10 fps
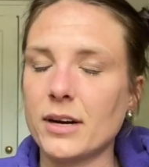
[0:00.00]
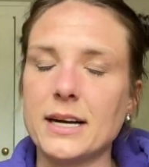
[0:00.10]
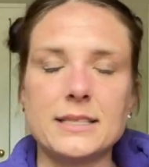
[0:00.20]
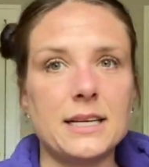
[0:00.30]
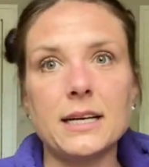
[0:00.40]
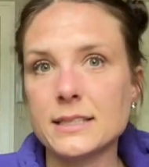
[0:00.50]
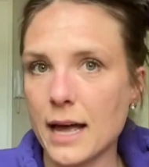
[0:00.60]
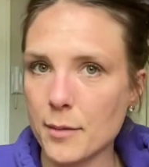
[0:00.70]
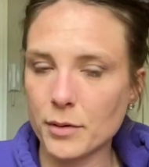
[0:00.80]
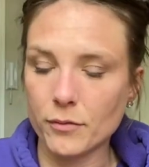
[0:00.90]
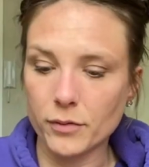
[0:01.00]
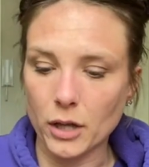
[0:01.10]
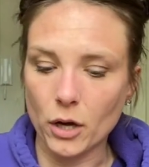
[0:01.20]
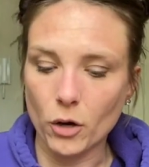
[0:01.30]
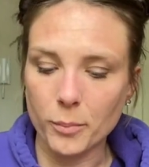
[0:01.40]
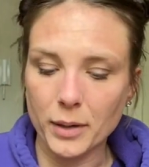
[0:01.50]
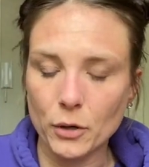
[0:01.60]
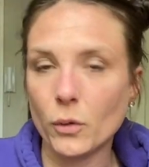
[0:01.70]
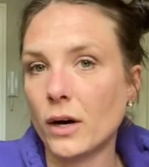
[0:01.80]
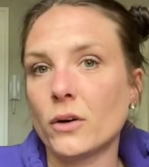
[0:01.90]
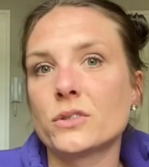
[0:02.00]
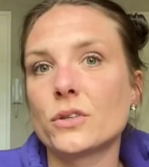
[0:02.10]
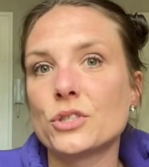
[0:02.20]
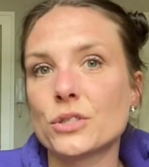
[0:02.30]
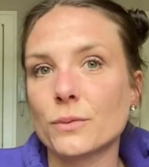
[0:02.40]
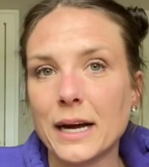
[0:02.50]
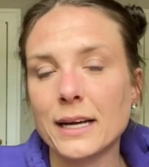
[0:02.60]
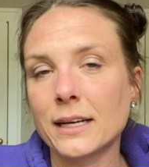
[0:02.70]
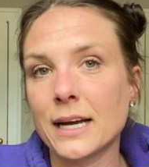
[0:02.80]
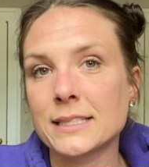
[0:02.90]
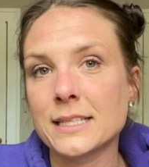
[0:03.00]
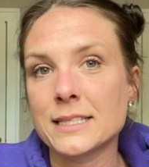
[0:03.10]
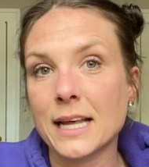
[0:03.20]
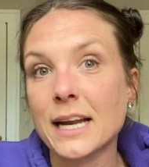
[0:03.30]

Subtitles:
It does ebb and flow, but who also just recognizes that